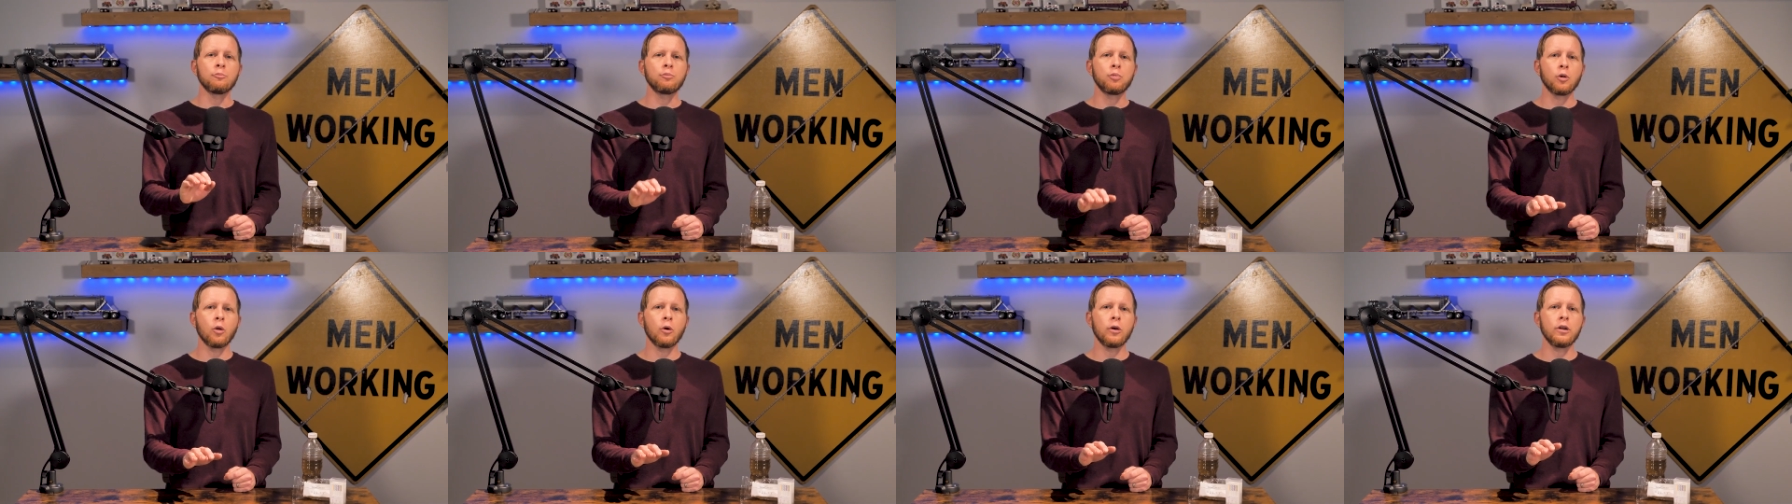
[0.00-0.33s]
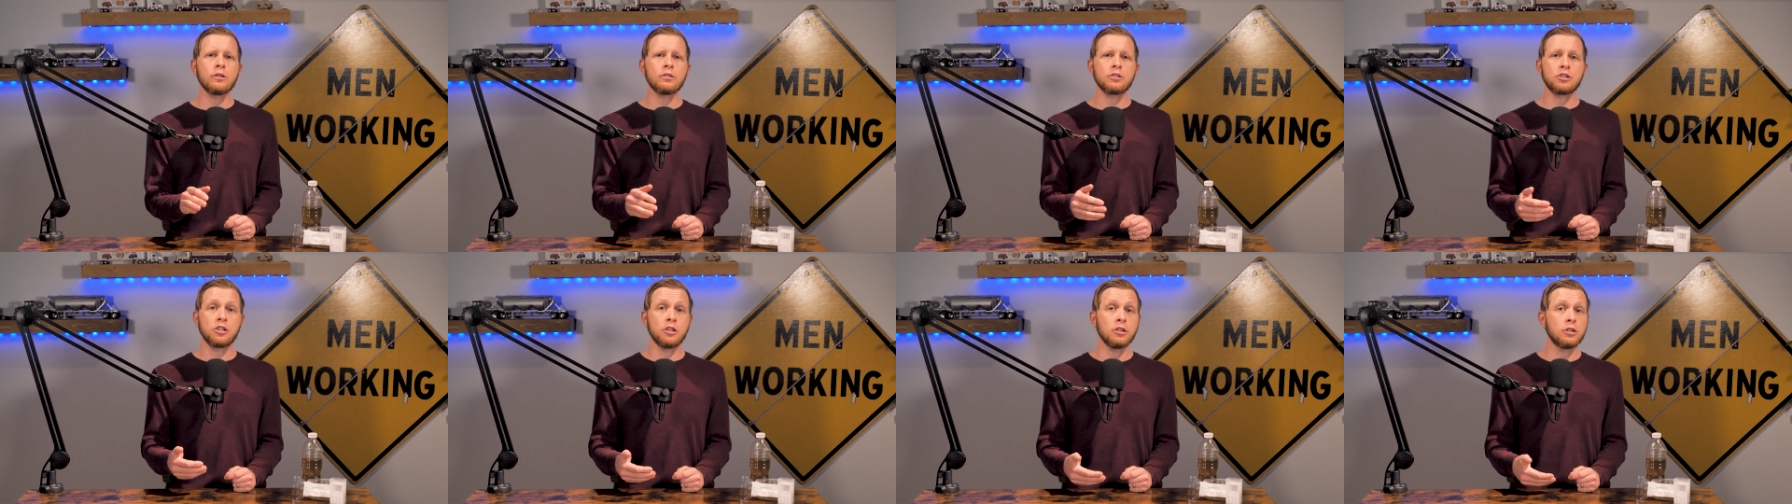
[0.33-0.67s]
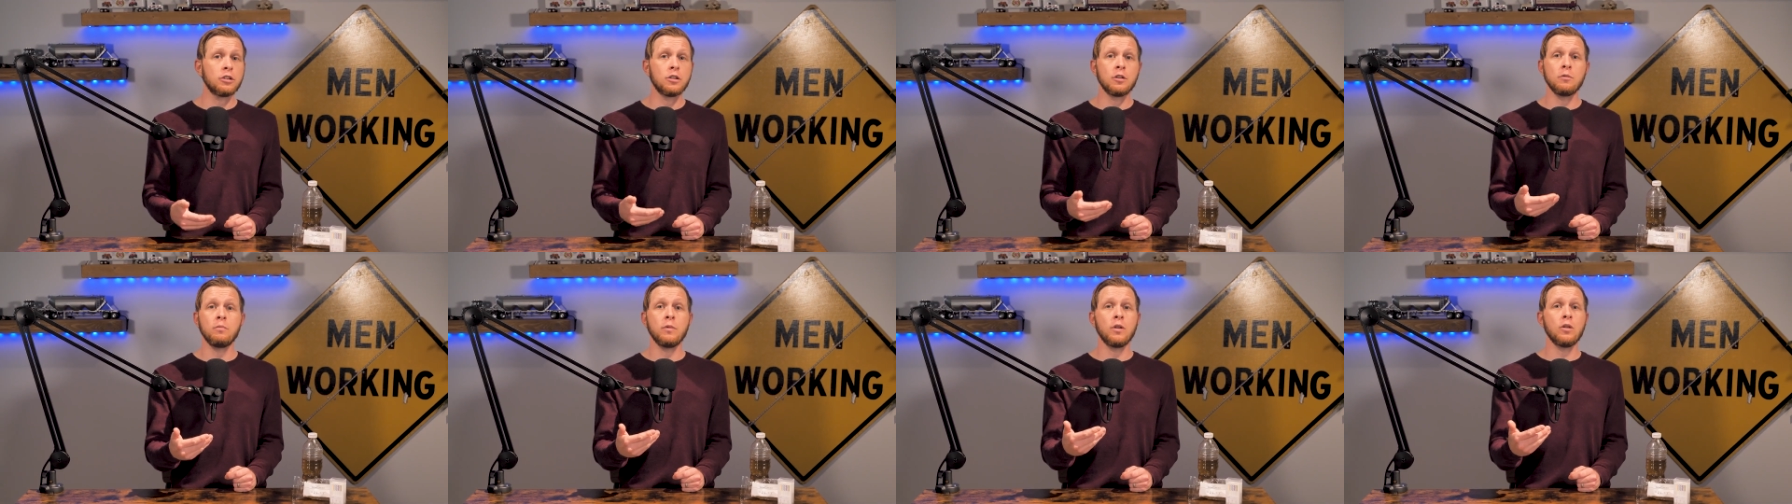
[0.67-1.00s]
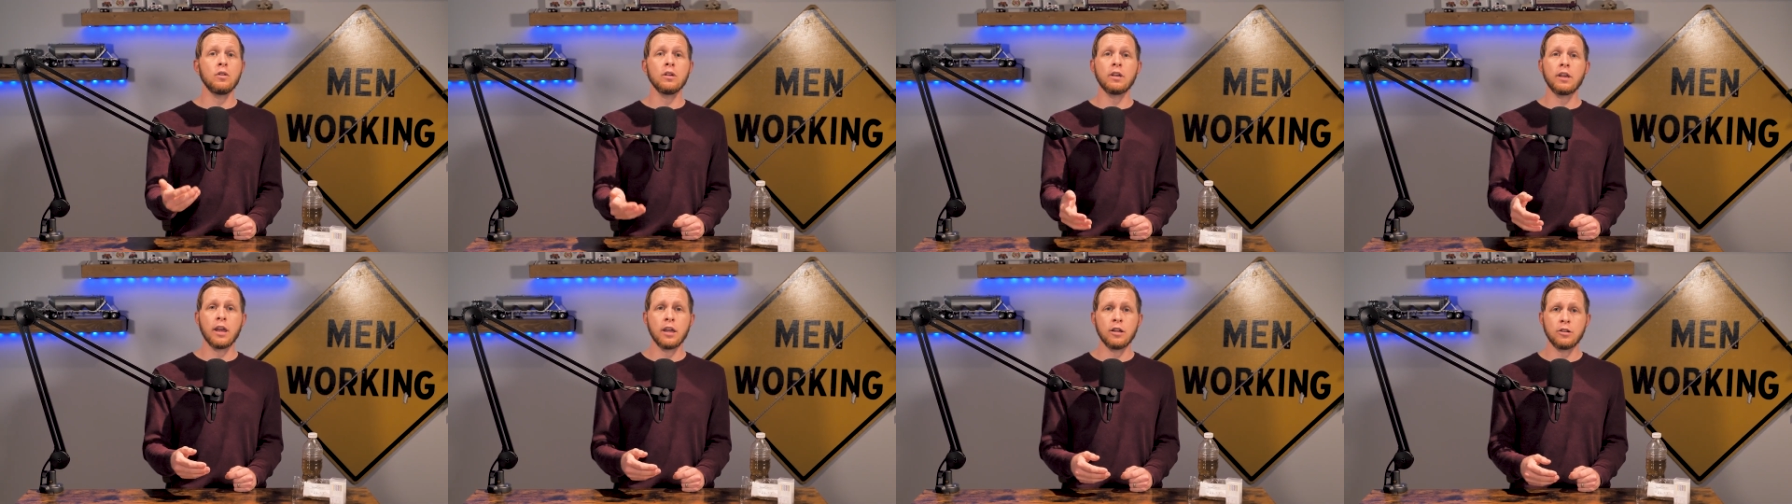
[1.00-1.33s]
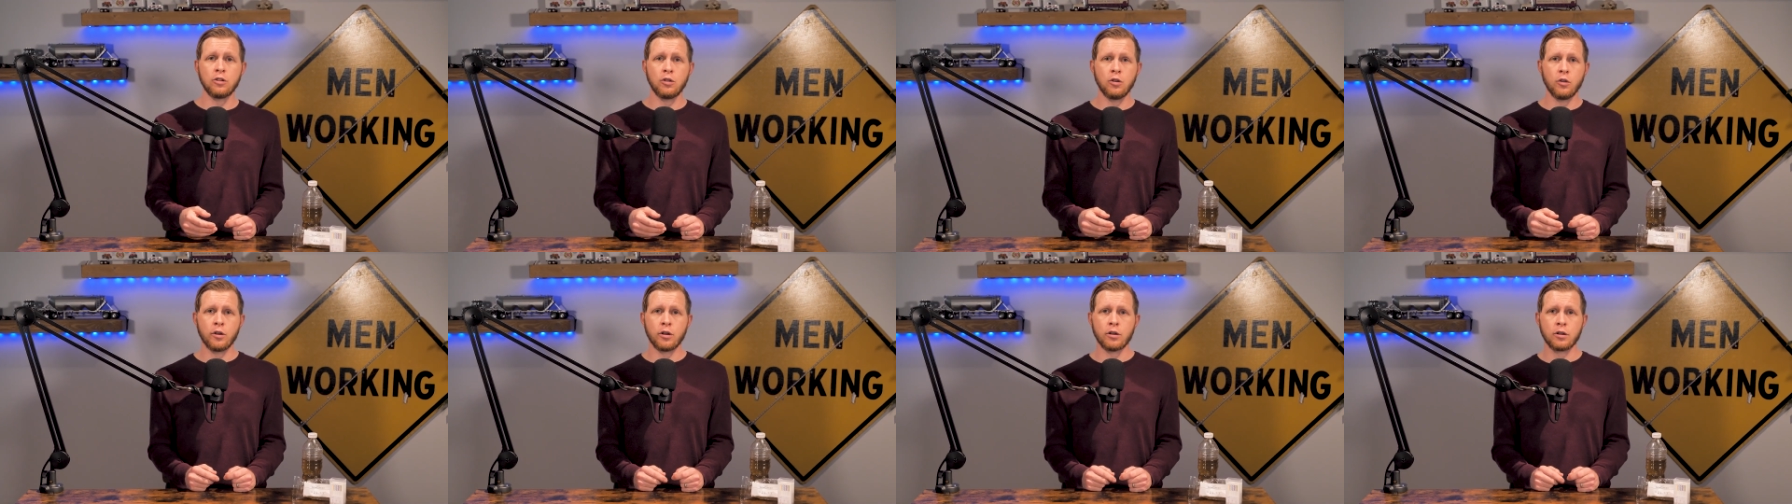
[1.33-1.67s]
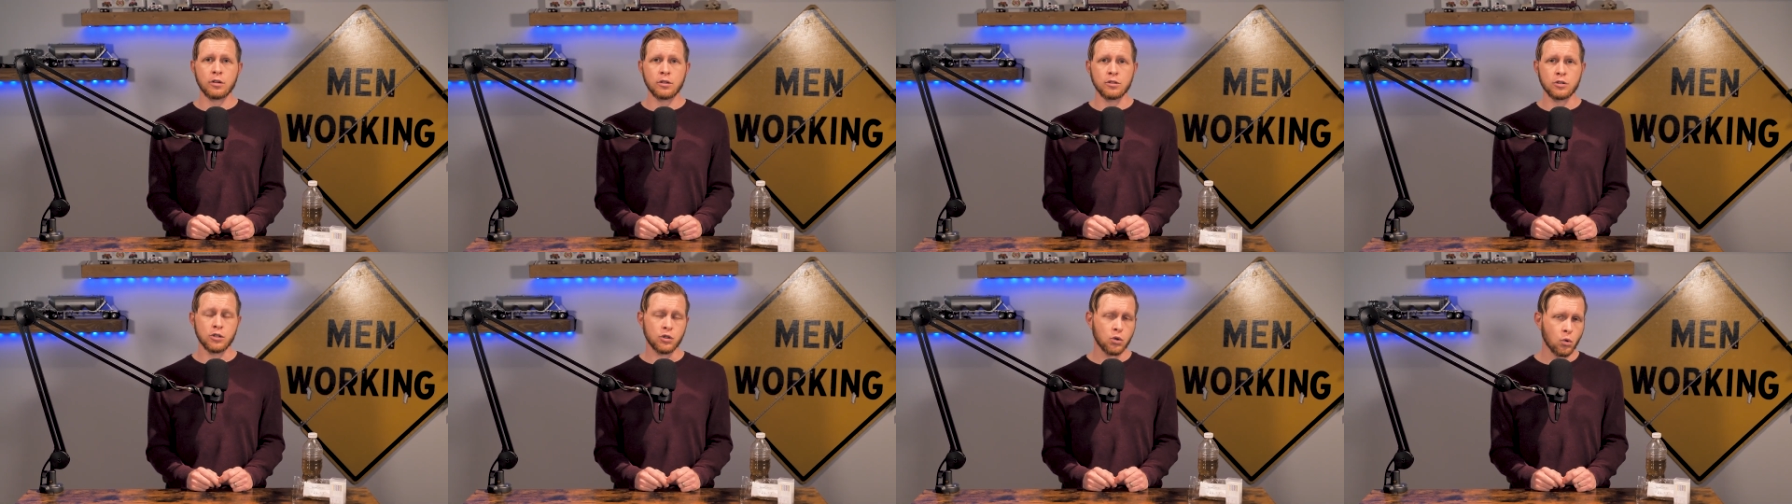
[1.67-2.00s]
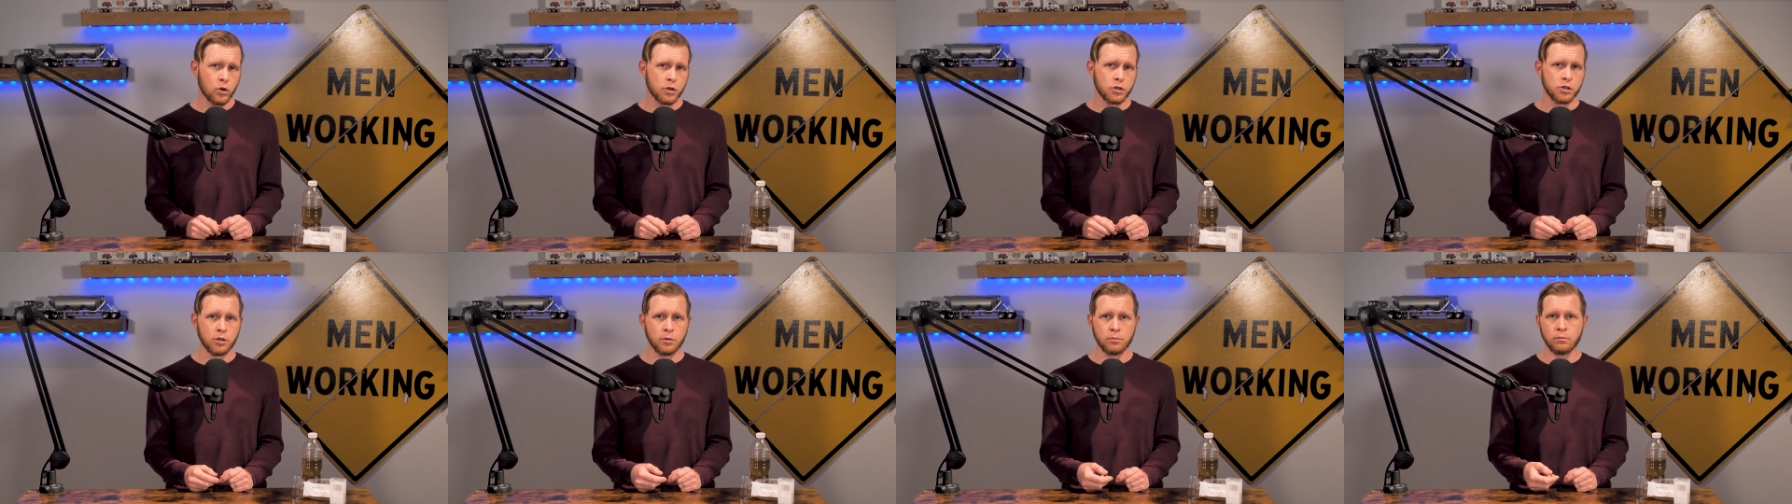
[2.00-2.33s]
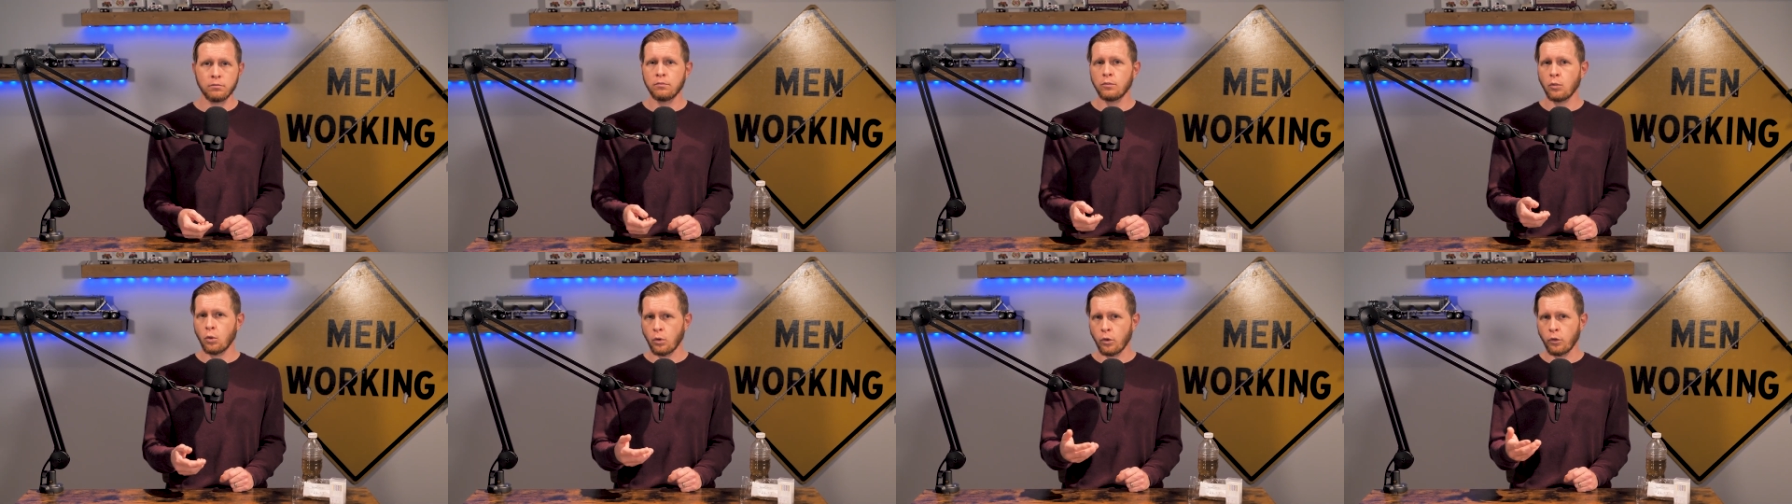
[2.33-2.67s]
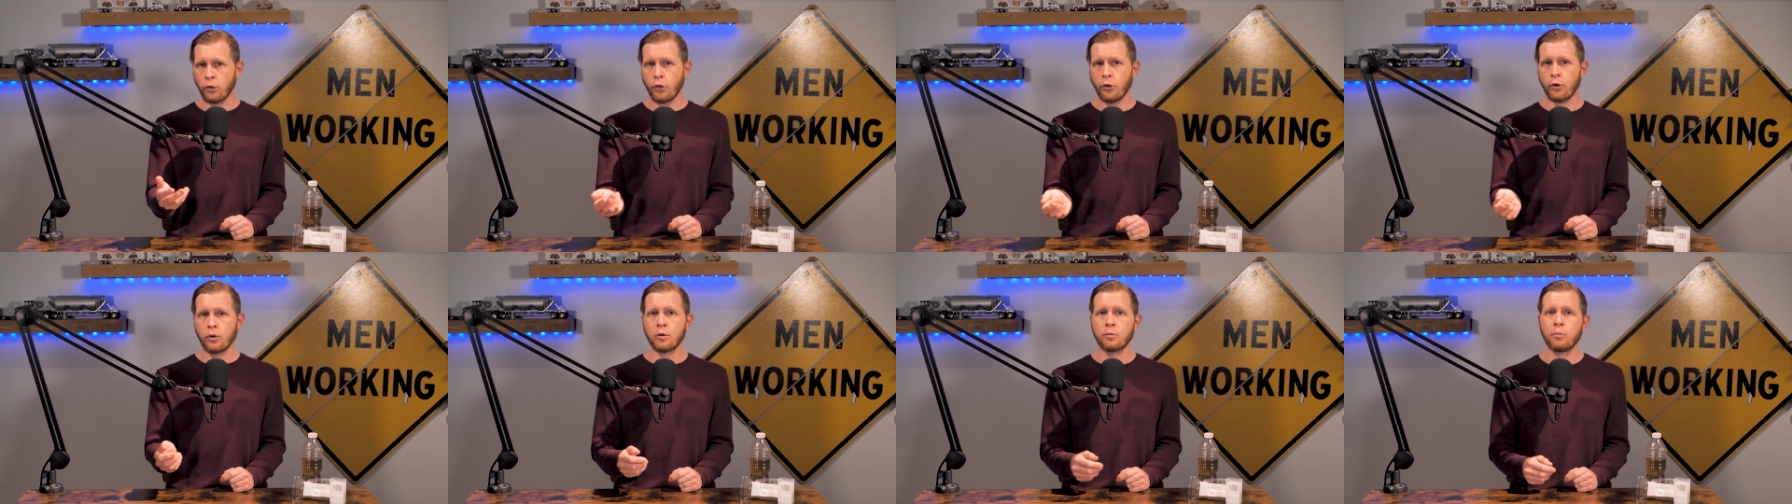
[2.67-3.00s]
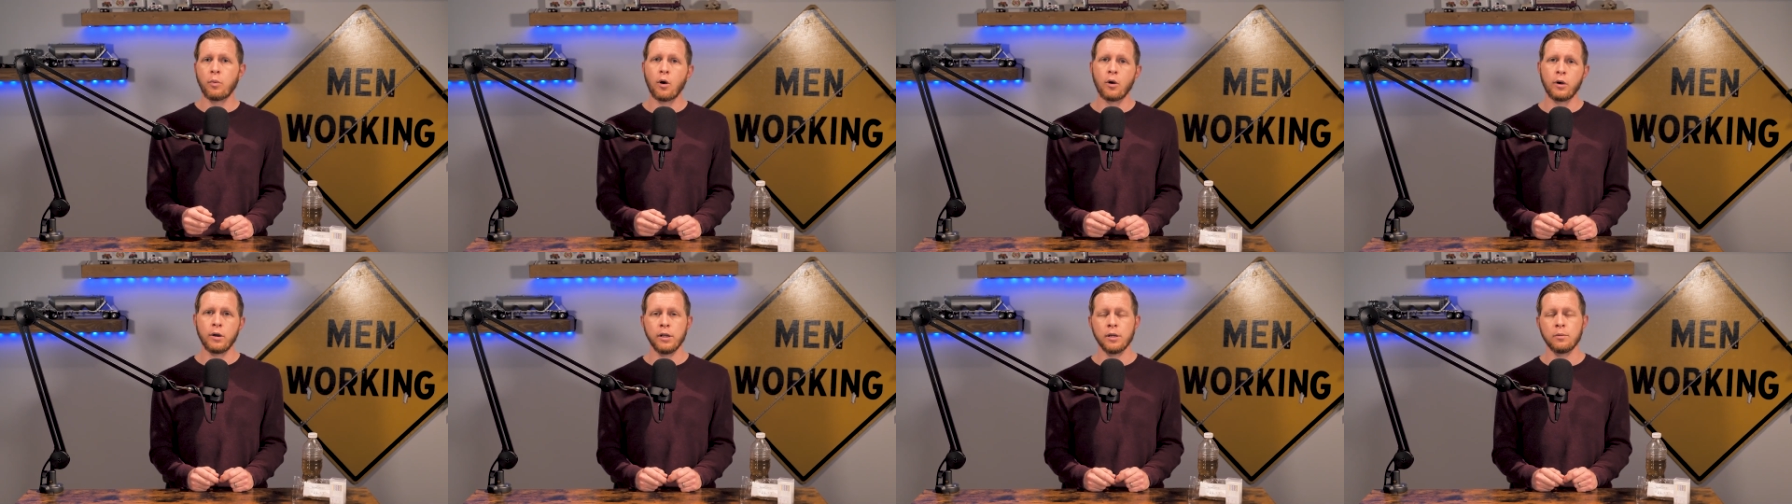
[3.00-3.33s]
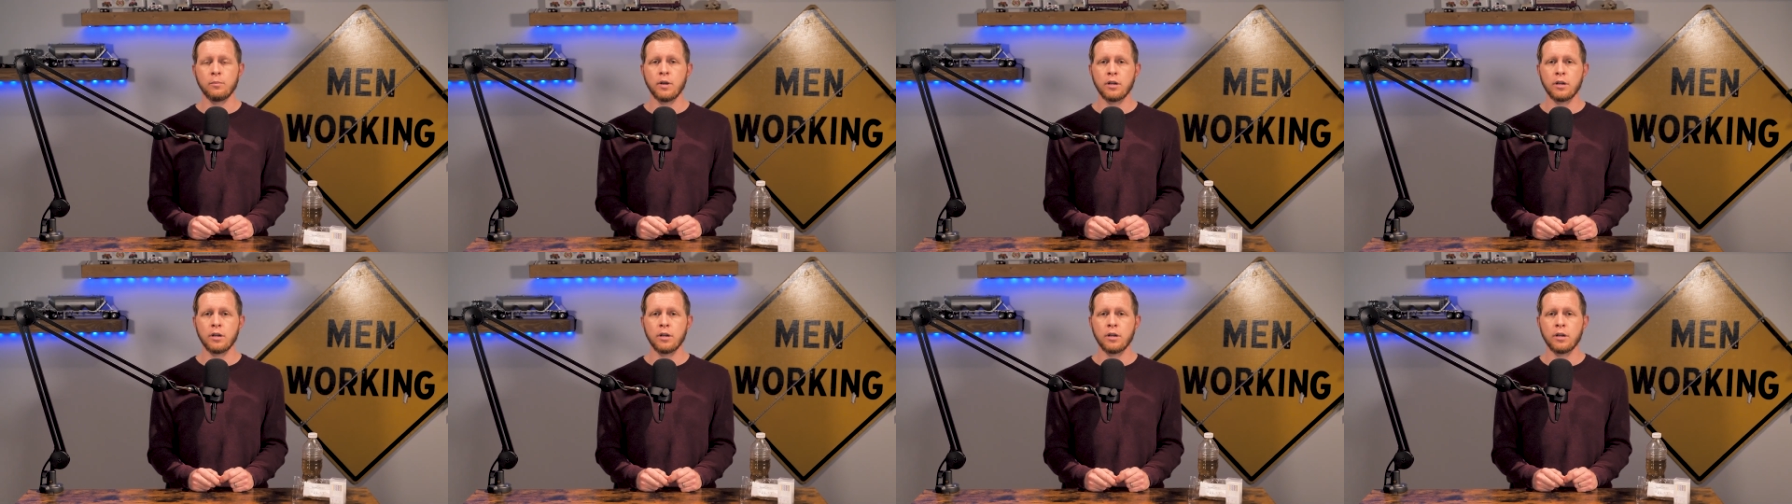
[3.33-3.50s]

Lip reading: Employers should communicate to their consortium or third-party